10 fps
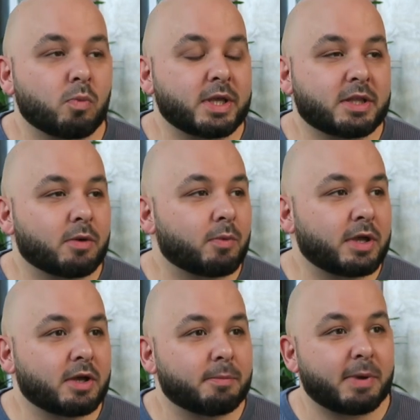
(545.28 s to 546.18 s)

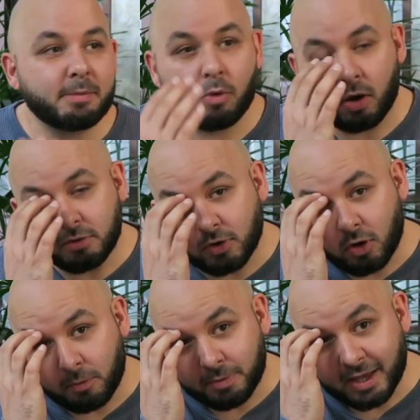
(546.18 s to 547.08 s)
People
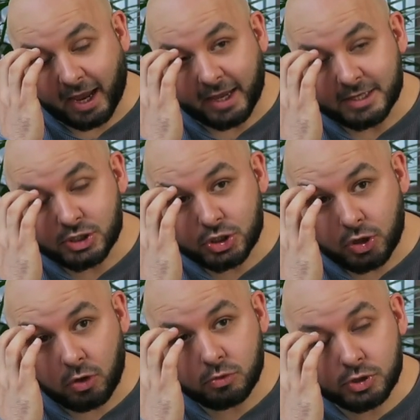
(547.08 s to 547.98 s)
overcomplicate it
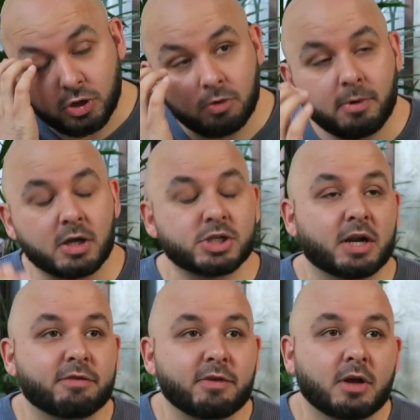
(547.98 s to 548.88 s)
so much.
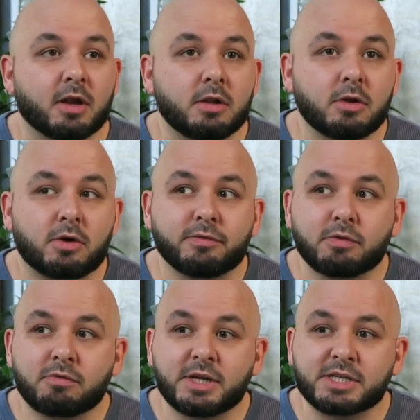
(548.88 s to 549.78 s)
And I think a lot of
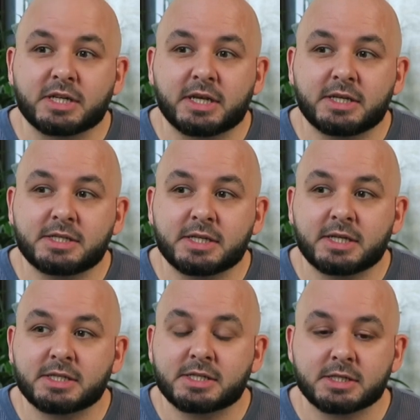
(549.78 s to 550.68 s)
the reason is
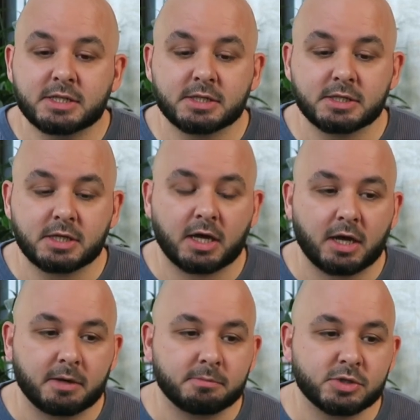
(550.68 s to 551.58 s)
it's
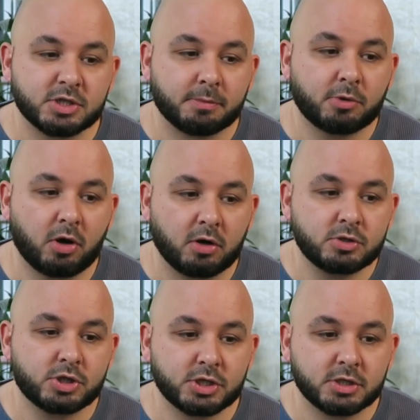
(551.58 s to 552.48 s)

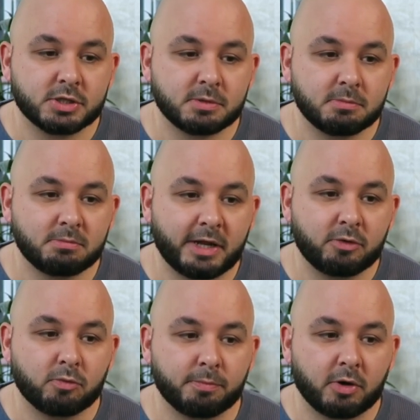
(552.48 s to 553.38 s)
subconscious
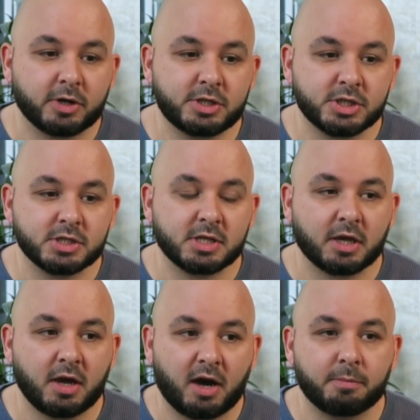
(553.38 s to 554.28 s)
mental blockages
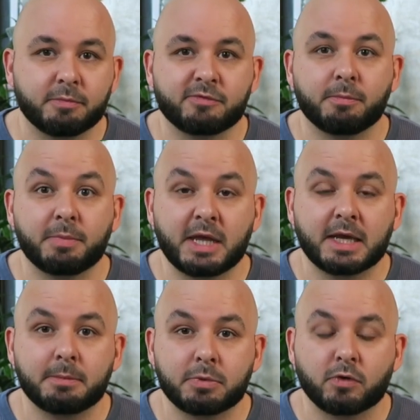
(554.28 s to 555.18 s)
that come from
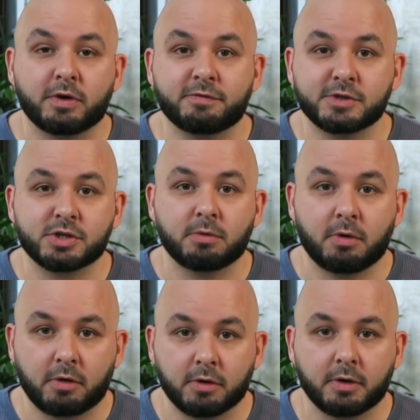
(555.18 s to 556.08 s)
being employed for so
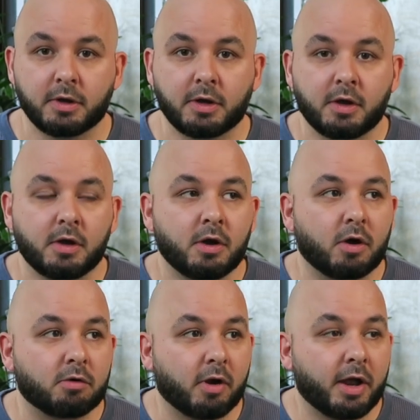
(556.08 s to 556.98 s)
long.
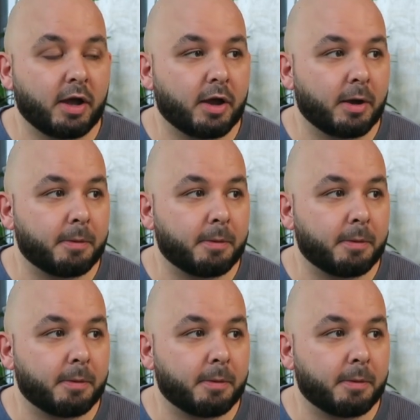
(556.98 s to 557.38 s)
All right.